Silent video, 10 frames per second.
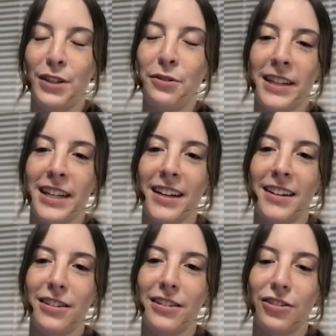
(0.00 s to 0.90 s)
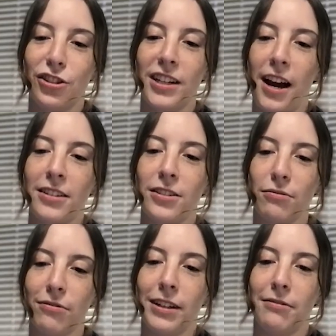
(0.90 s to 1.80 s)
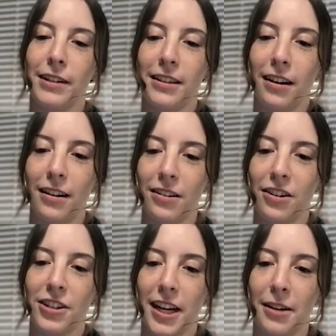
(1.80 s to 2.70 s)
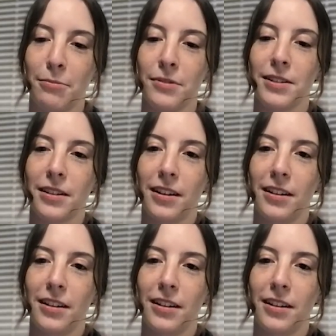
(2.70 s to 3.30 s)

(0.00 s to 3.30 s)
do you think she had to reread the Hunger Games